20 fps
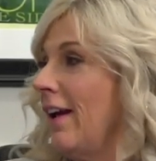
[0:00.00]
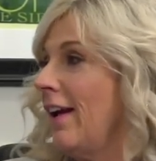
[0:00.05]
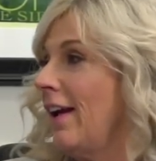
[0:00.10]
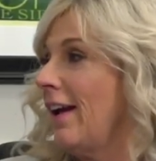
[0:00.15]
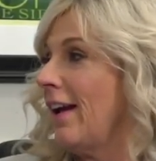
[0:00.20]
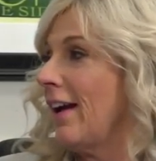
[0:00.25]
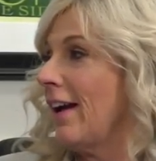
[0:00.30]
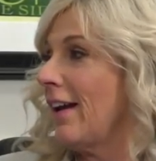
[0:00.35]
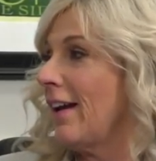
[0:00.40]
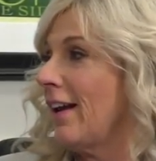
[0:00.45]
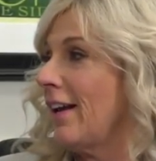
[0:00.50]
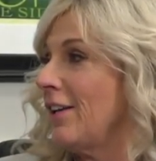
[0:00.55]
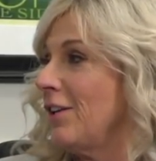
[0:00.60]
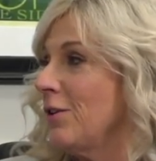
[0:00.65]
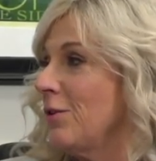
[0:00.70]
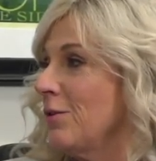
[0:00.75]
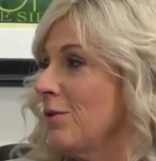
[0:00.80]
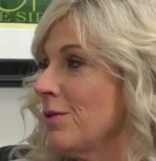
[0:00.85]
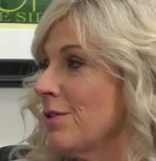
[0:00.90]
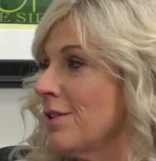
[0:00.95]
And I
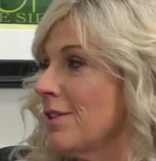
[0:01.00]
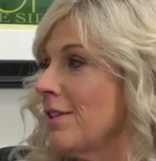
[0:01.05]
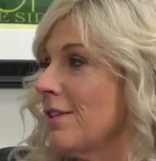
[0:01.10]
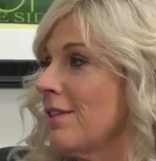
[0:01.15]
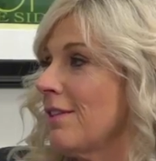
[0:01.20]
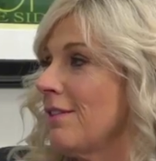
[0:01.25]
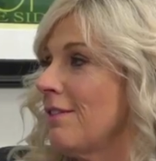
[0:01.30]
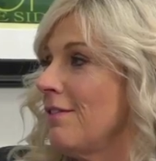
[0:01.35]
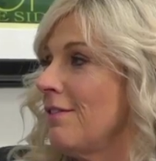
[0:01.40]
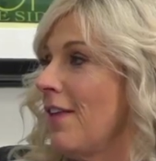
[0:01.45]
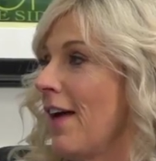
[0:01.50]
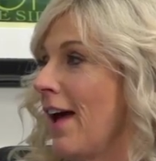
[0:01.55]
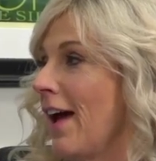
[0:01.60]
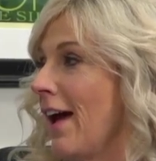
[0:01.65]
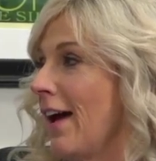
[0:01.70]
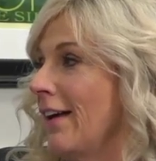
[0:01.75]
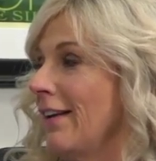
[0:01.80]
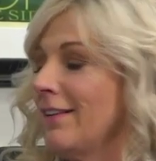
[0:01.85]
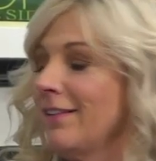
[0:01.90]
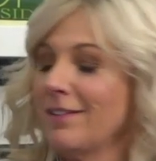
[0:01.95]
used
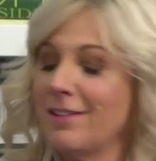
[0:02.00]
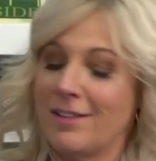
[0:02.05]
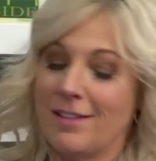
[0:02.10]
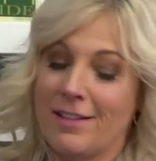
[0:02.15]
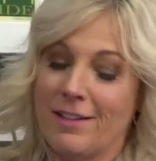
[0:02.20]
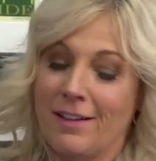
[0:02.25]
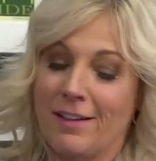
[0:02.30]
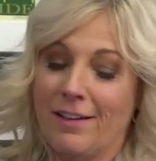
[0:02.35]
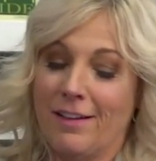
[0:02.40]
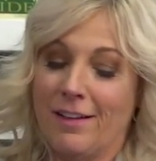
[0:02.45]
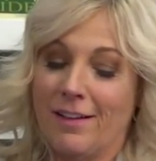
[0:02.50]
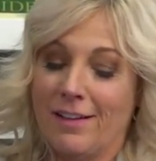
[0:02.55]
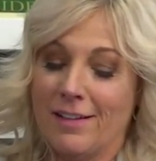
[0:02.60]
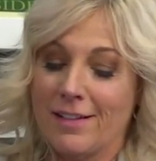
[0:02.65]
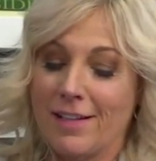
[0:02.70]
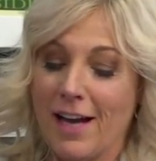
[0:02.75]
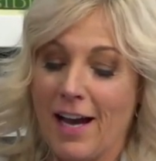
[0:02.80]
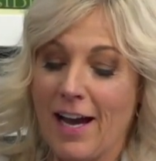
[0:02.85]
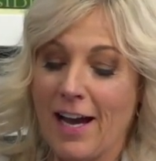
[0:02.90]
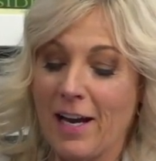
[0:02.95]
that
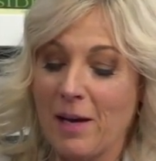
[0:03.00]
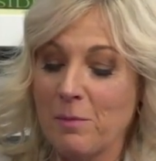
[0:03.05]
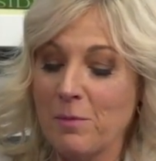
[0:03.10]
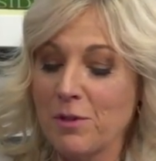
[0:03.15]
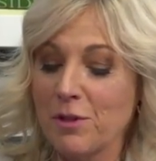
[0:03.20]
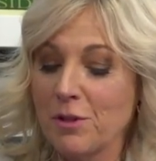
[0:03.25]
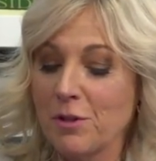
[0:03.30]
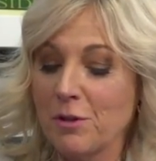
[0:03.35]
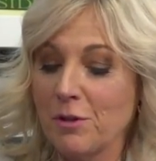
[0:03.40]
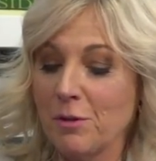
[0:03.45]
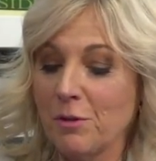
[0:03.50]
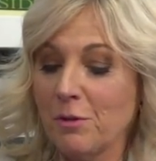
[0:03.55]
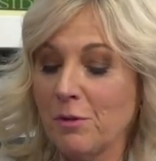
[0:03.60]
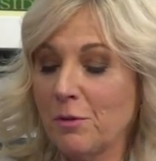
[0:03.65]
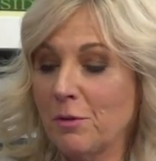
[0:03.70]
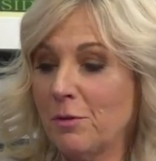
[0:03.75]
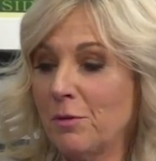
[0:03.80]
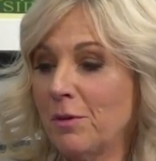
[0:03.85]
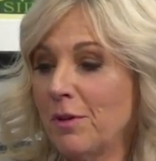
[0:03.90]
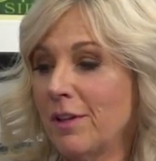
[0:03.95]
time
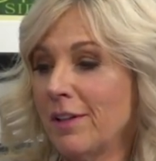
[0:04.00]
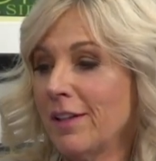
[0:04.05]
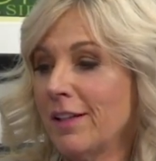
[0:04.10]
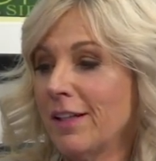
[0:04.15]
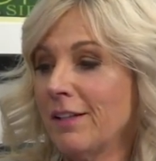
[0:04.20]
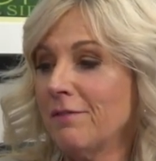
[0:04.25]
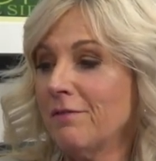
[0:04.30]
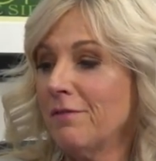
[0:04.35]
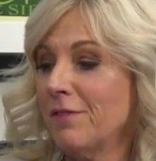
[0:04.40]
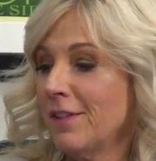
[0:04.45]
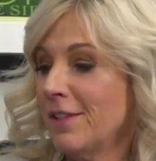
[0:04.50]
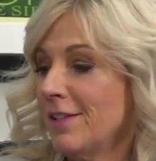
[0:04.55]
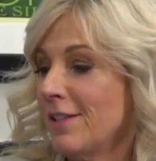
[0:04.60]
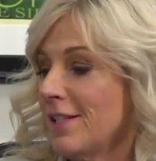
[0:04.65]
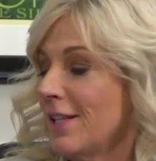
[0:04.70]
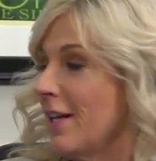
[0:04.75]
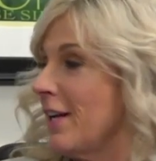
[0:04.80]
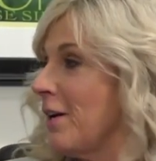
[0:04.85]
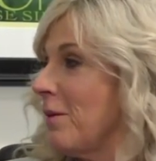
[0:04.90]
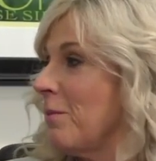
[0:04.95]
to
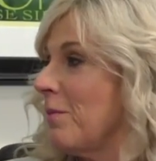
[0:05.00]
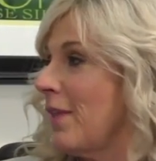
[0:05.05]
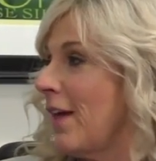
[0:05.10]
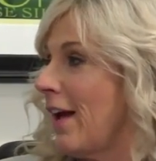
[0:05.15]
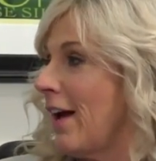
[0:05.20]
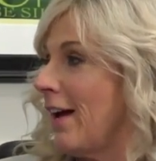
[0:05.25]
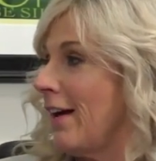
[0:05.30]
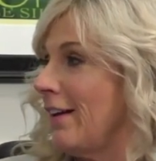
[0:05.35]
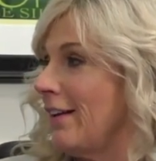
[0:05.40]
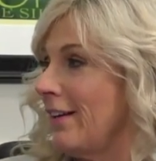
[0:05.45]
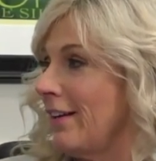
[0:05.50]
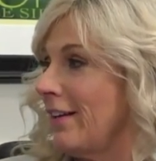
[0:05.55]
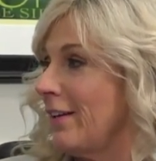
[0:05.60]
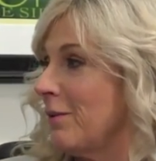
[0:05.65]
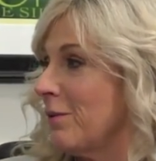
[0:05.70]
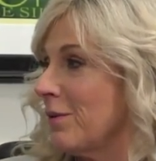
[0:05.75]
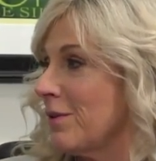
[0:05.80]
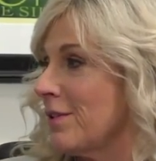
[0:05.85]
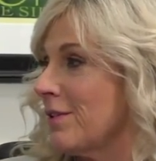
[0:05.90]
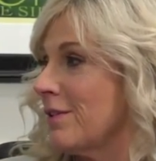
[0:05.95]
convince him that
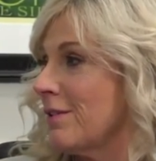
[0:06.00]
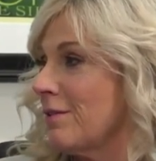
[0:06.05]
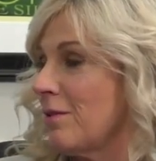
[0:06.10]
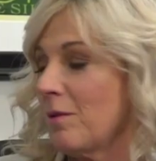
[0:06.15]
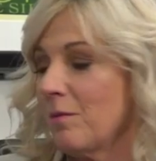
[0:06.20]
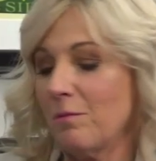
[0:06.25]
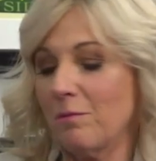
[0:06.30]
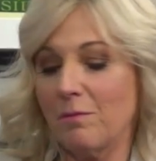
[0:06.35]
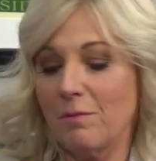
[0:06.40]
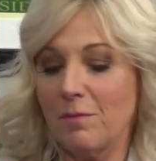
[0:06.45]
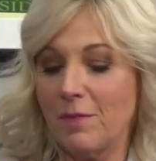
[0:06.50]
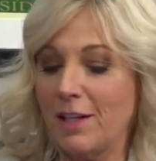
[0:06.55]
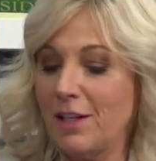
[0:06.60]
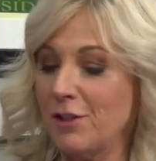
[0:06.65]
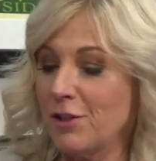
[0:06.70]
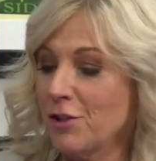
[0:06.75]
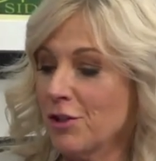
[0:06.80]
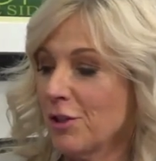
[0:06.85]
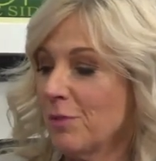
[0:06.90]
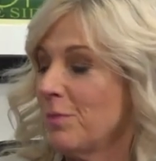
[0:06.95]
it was
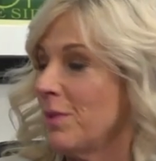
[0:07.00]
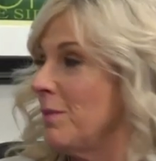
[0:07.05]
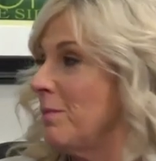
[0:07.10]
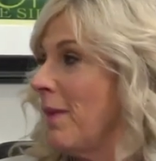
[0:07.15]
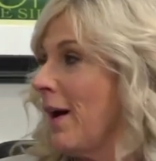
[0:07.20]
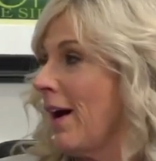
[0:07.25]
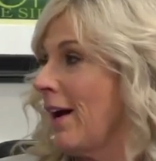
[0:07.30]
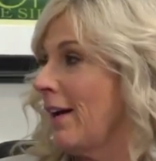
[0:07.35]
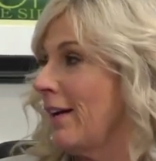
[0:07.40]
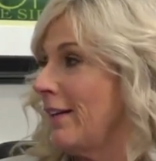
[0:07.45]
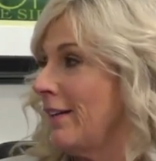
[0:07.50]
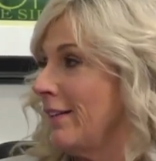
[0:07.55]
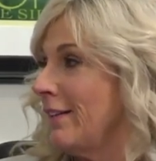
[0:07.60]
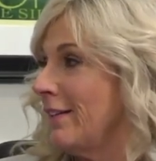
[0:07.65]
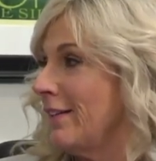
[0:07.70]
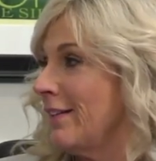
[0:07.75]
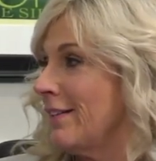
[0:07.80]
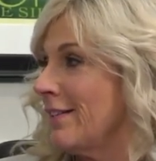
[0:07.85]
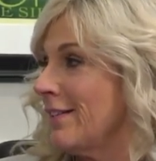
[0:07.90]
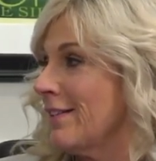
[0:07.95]
he should be
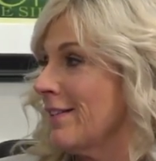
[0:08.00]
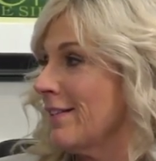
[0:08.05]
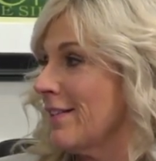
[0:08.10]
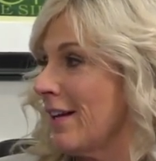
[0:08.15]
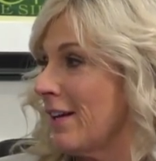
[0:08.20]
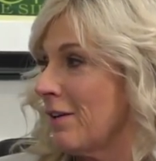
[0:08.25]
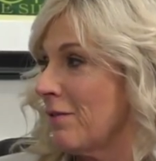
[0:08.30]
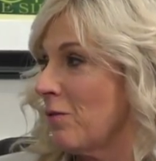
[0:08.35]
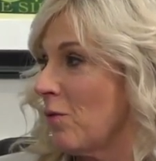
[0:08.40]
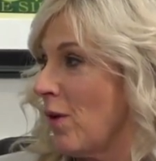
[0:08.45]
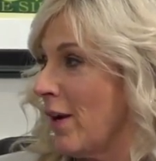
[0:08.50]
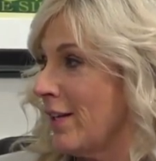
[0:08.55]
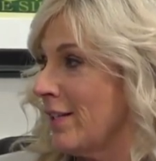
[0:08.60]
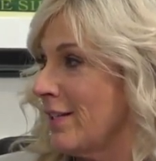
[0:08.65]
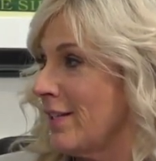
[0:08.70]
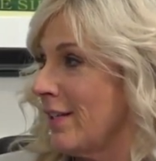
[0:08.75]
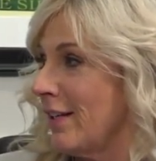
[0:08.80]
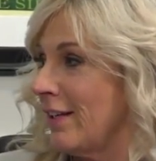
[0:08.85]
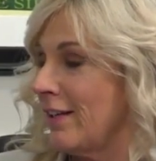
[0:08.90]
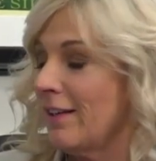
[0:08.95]
buying instead of
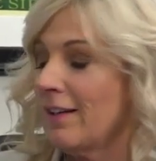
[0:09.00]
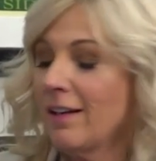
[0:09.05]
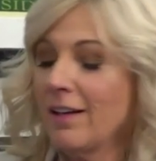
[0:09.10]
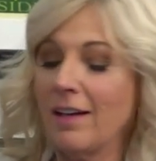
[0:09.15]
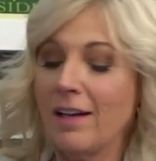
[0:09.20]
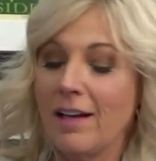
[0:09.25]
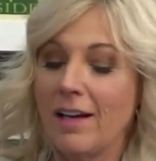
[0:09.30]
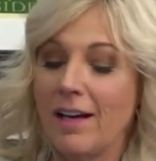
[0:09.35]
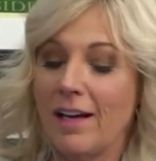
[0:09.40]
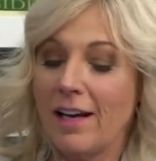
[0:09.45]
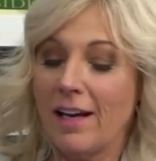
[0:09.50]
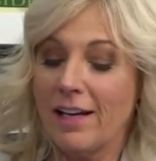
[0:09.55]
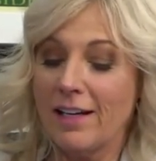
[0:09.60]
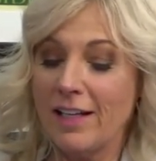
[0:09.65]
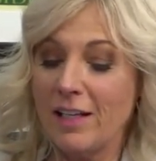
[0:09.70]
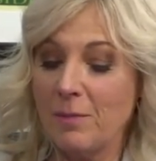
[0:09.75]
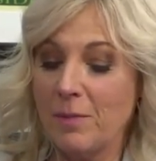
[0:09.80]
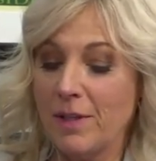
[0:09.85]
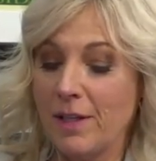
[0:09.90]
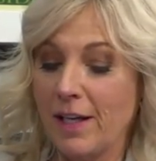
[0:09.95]
renting,
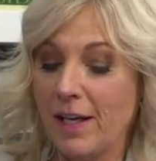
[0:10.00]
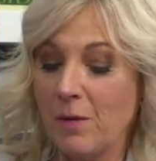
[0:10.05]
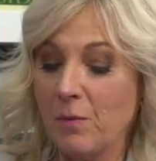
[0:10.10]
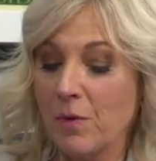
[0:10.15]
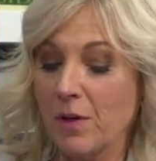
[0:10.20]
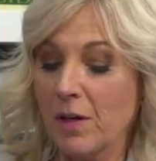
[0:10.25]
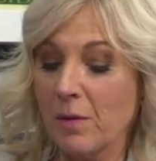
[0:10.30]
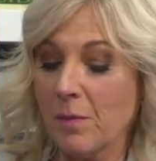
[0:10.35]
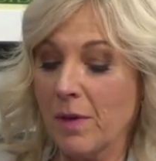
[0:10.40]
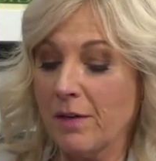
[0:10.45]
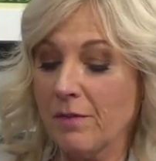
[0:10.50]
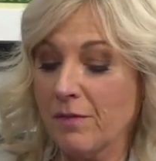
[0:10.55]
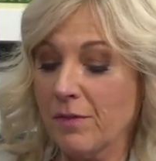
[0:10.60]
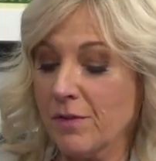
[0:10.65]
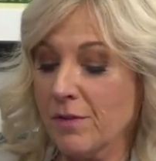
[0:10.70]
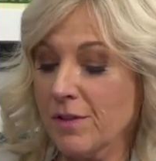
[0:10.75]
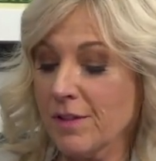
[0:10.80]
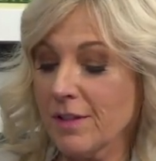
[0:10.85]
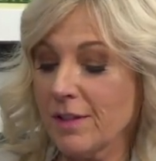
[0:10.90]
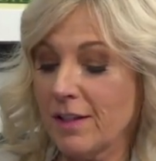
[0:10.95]
and he became one of my
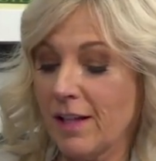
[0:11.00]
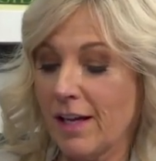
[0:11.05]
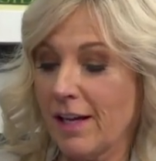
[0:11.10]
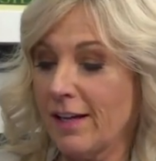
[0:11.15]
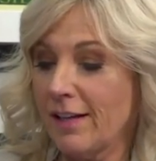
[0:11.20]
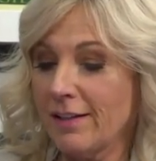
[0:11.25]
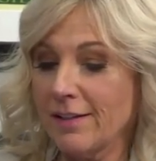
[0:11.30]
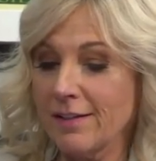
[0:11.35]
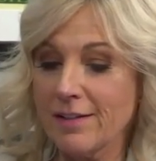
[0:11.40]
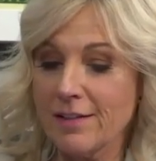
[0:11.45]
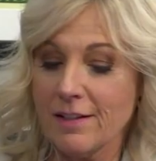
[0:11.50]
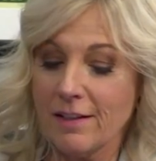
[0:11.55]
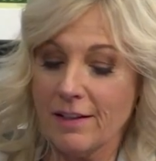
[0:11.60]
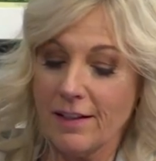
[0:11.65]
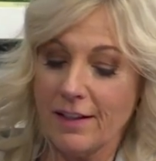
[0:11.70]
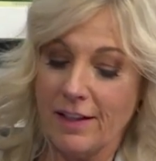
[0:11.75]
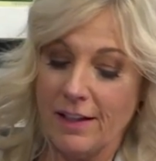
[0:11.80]
first clients.